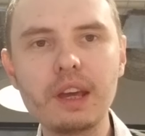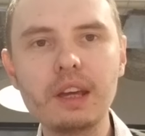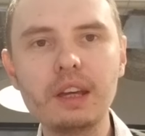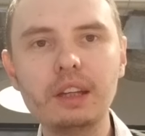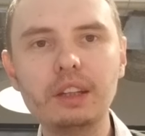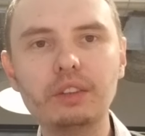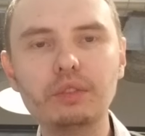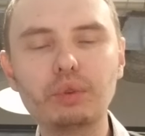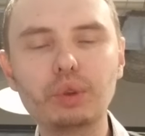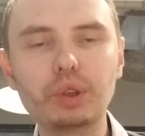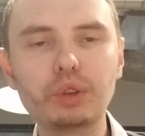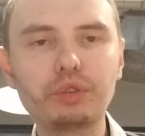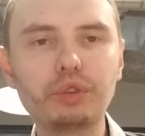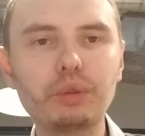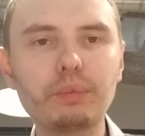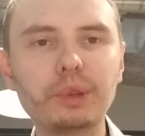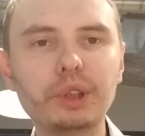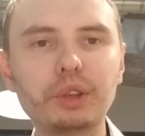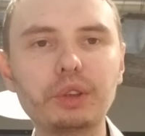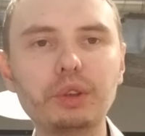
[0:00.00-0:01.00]
In waterfall
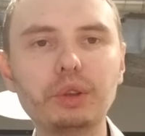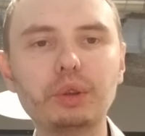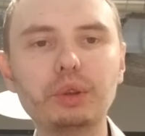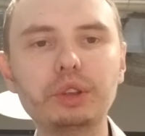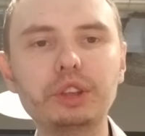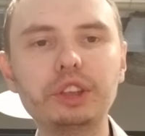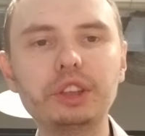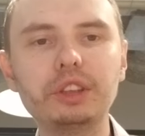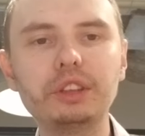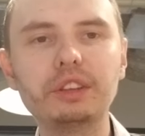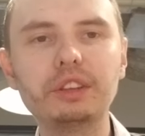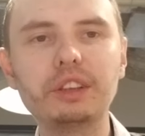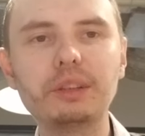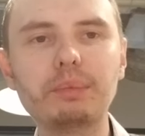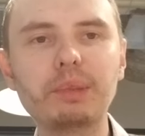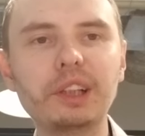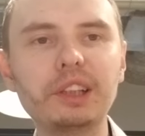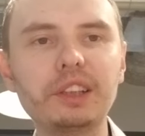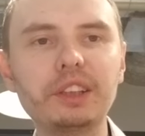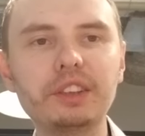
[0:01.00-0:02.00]
methodology, the
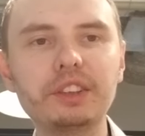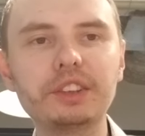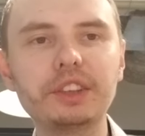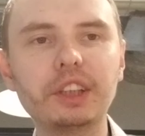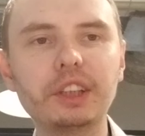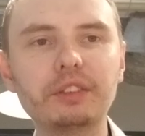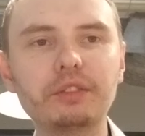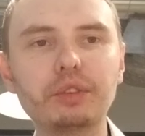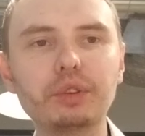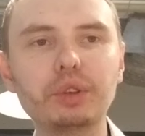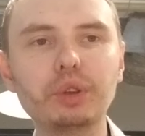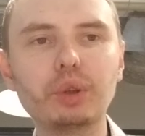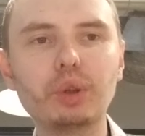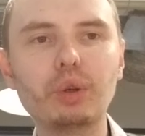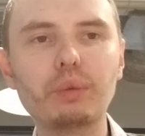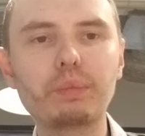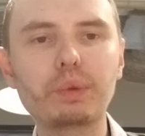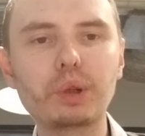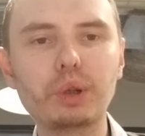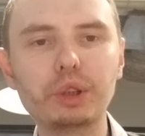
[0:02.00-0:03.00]
planning is done for the
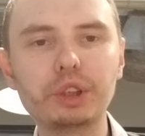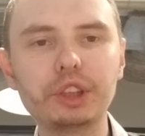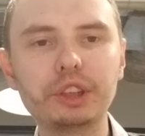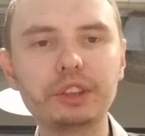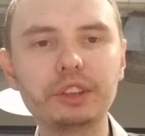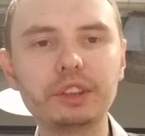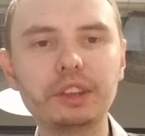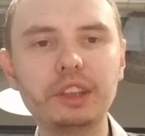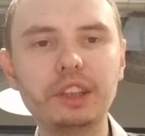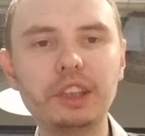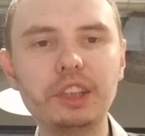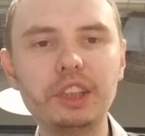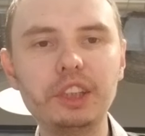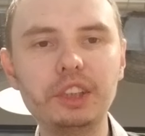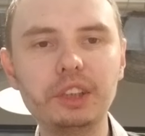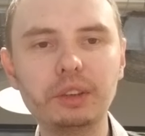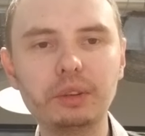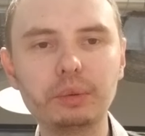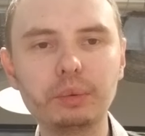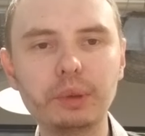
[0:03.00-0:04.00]
whole project in a
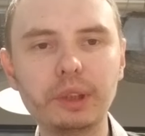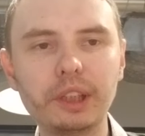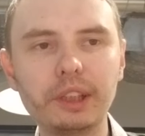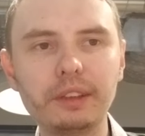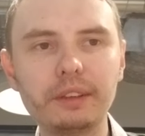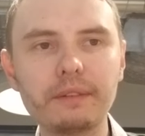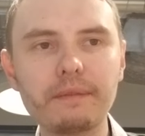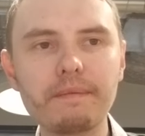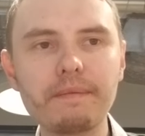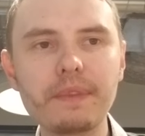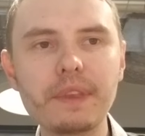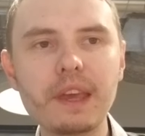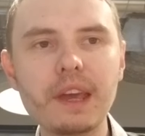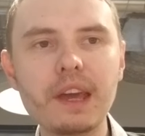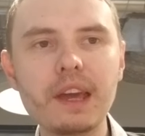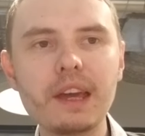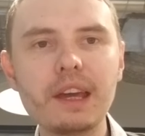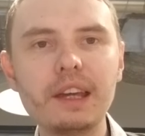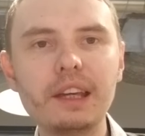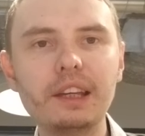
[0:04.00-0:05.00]
detailed way.
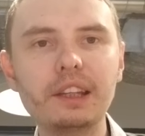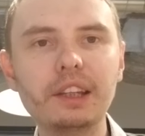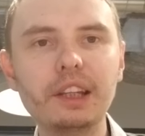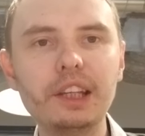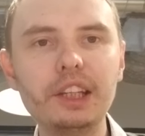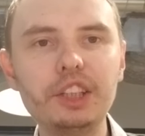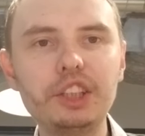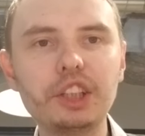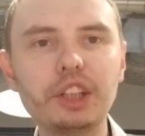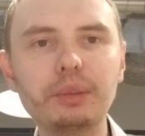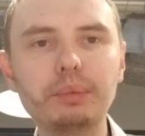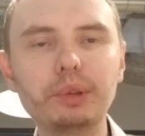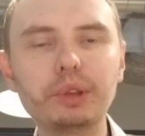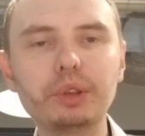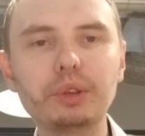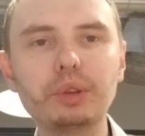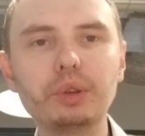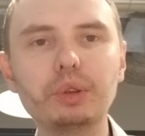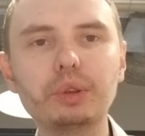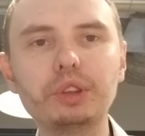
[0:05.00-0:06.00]
In agile
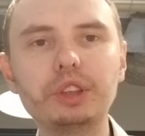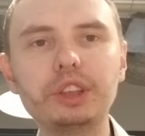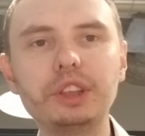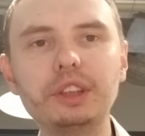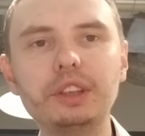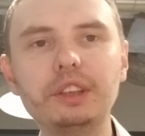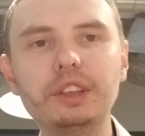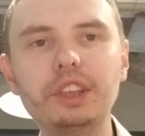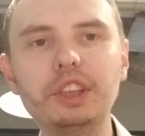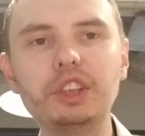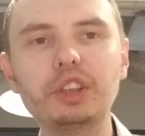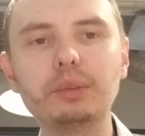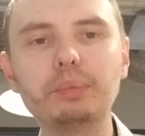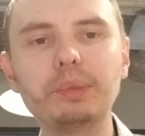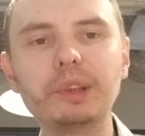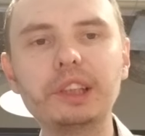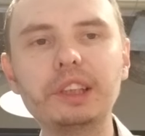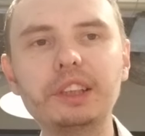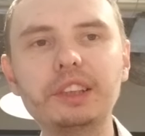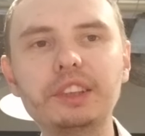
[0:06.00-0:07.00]
methodology, detailed
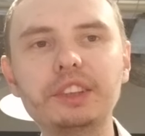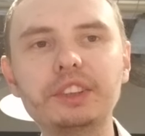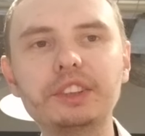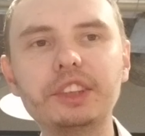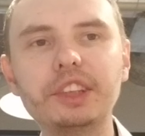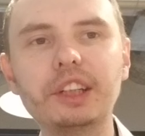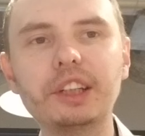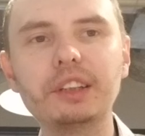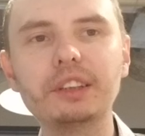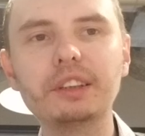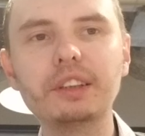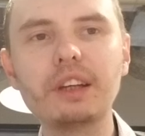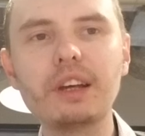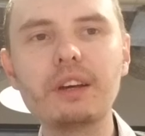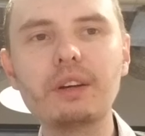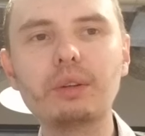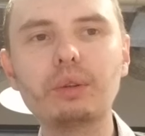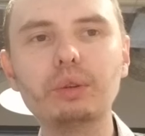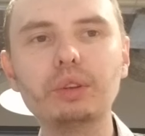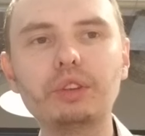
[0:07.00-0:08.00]
planning is done
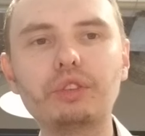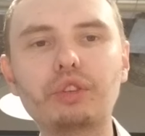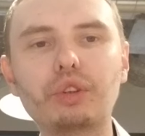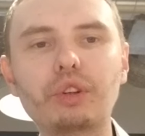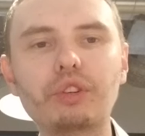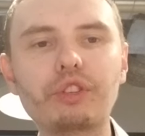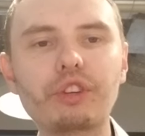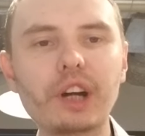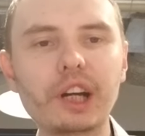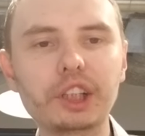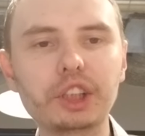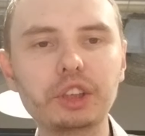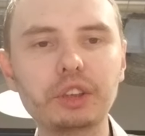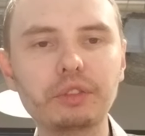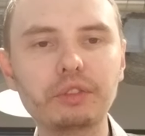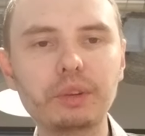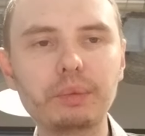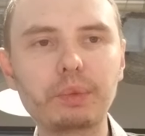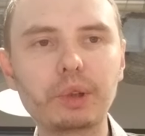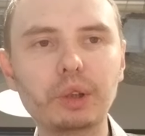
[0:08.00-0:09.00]
only for a fraction
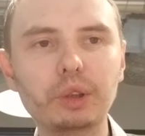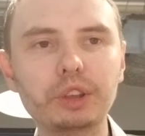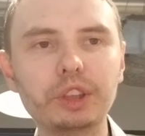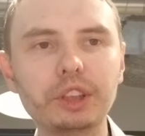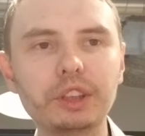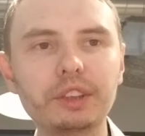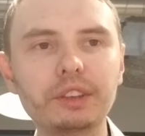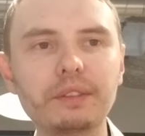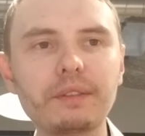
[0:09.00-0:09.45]
of the project